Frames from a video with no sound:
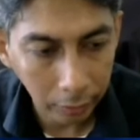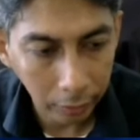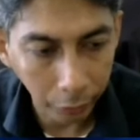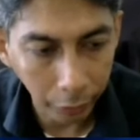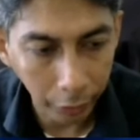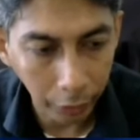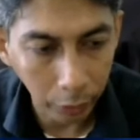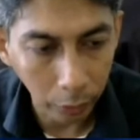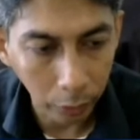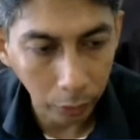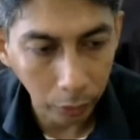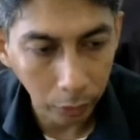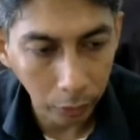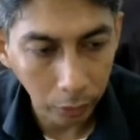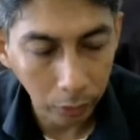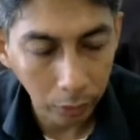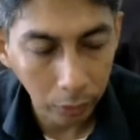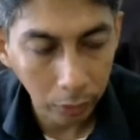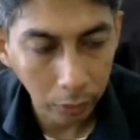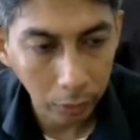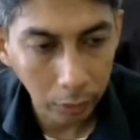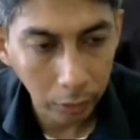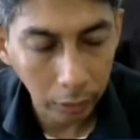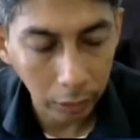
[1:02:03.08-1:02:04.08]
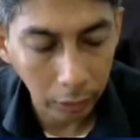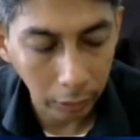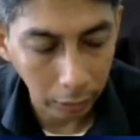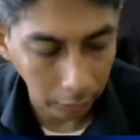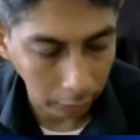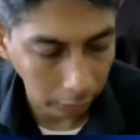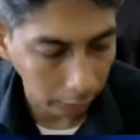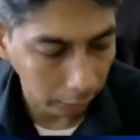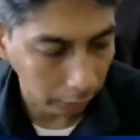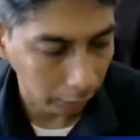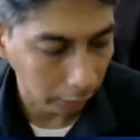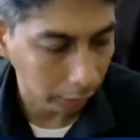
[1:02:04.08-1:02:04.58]
we go
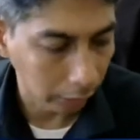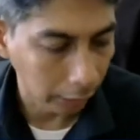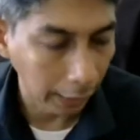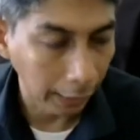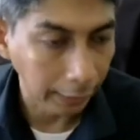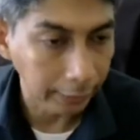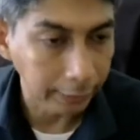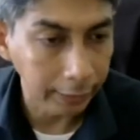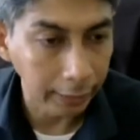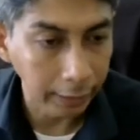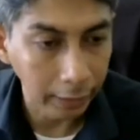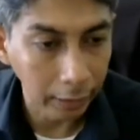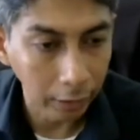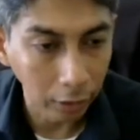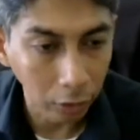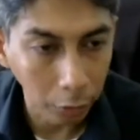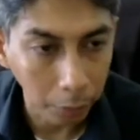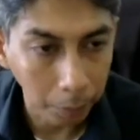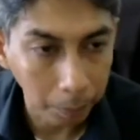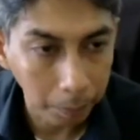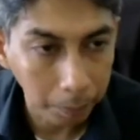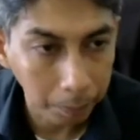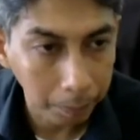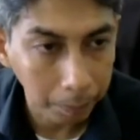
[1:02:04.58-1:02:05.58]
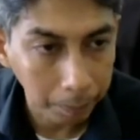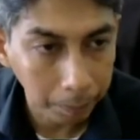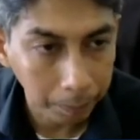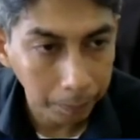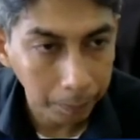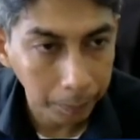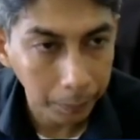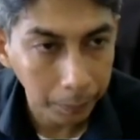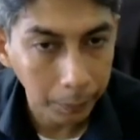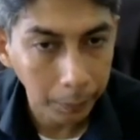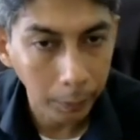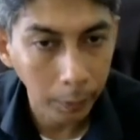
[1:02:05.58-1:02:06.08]
exit the loop,
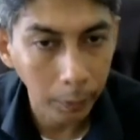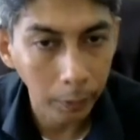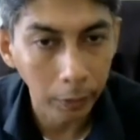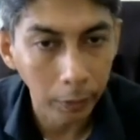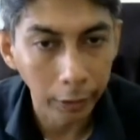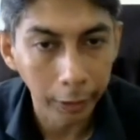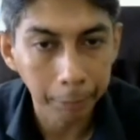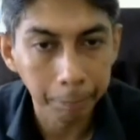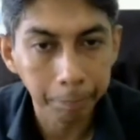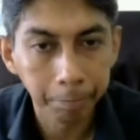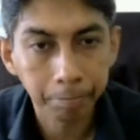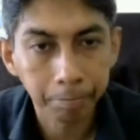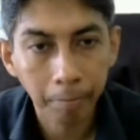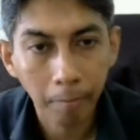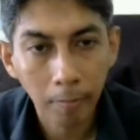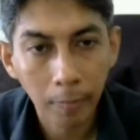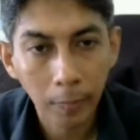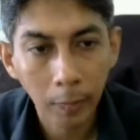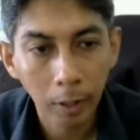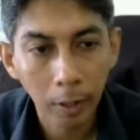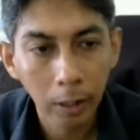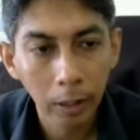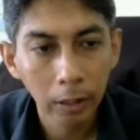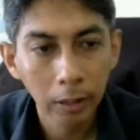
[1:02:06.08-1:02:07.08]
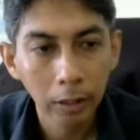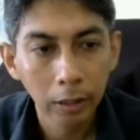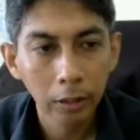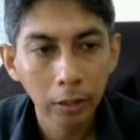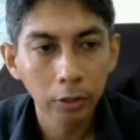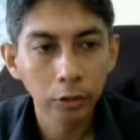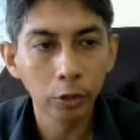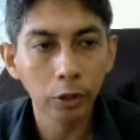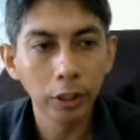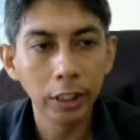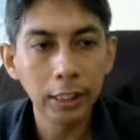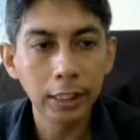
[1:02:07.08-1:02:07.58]
right?
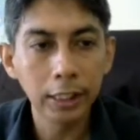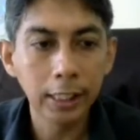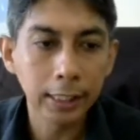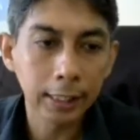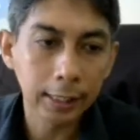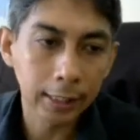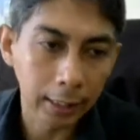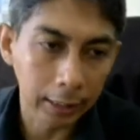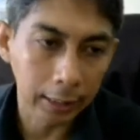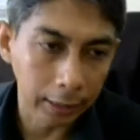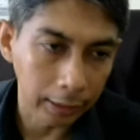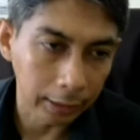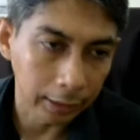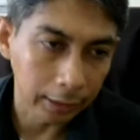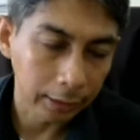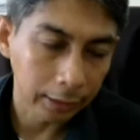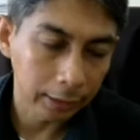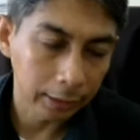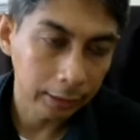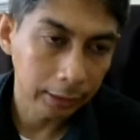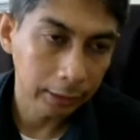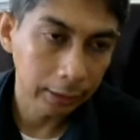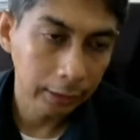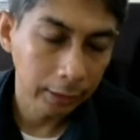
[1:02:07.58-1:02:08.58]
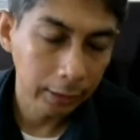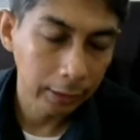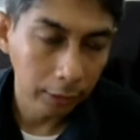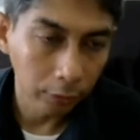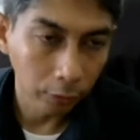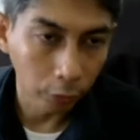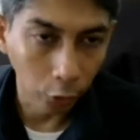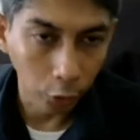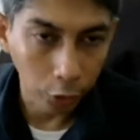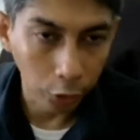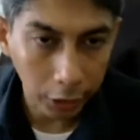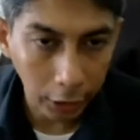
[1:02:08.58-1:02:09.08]
So this is
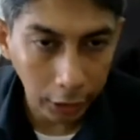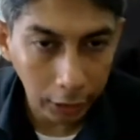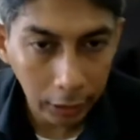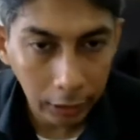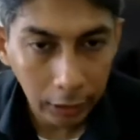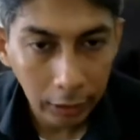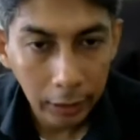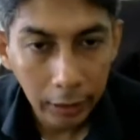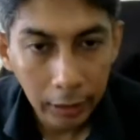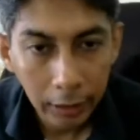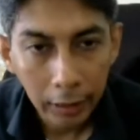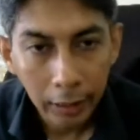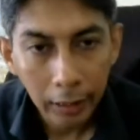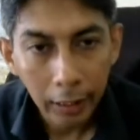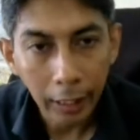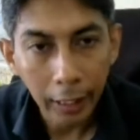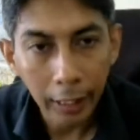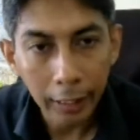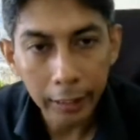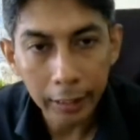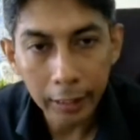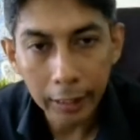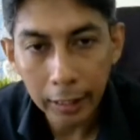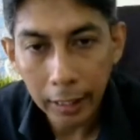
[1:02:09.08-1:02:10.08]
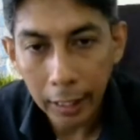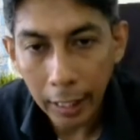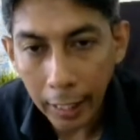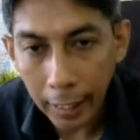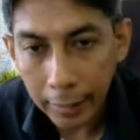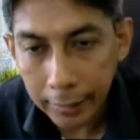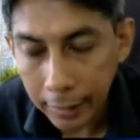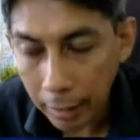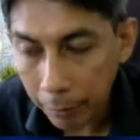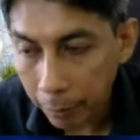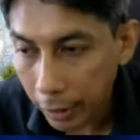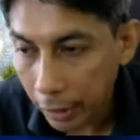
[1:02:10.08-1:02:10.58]
flowchart, and in
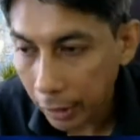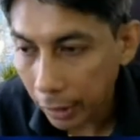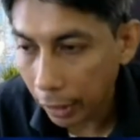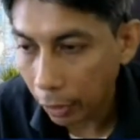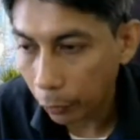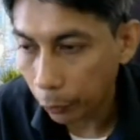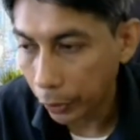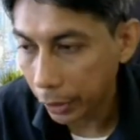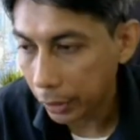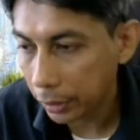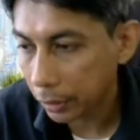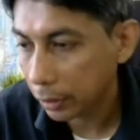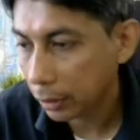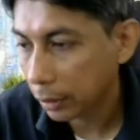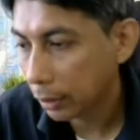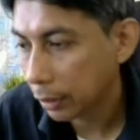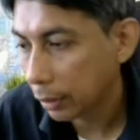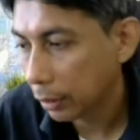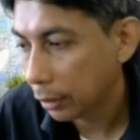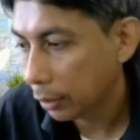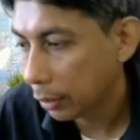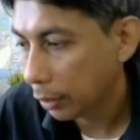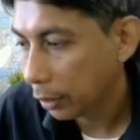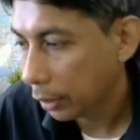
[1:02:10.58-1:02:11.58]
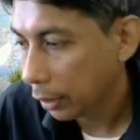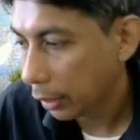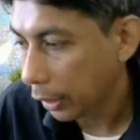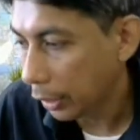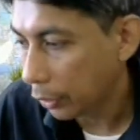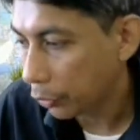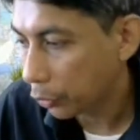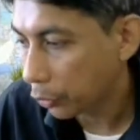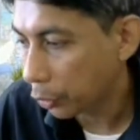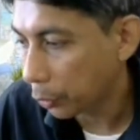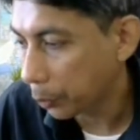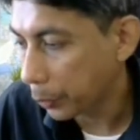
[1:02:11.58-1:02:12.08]
assembly language,
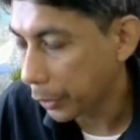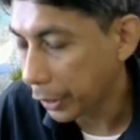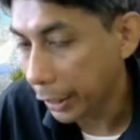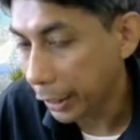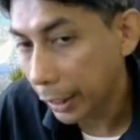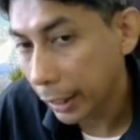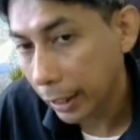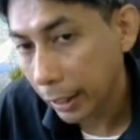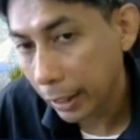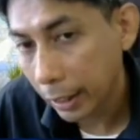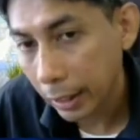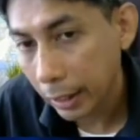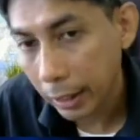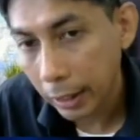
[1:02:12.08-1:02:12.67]
it should be